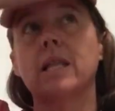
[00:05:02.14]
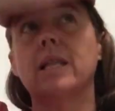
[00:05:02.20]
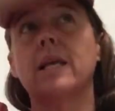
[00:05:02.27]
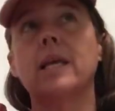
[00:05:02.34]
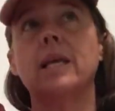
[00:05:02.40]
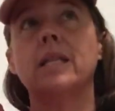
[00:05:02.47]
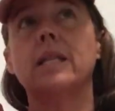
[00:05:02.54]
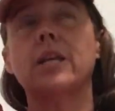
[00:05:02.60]

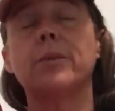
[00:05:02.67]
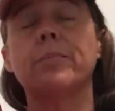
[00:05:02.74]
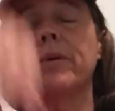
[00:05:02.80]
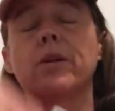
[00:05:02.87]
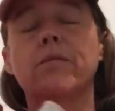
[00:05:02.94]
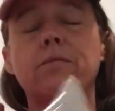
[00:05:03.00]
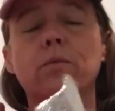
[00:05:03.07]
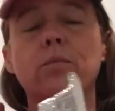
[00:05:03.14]
thing that you
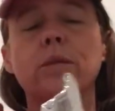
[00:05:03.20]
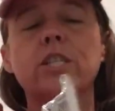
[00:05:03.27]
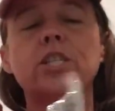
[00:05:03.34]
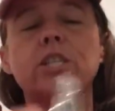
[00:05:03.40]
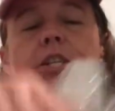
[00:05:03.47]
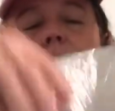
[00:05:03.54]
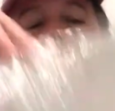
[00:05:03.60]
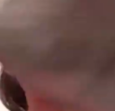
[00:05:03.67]
put on for
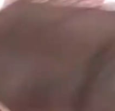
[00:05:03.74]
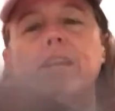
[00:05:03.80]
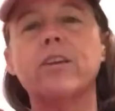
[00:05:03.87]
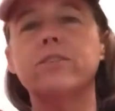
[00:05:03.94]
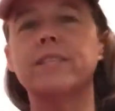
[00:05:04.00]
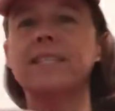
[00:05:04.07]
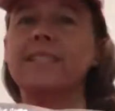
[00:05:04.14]
windshield, but I use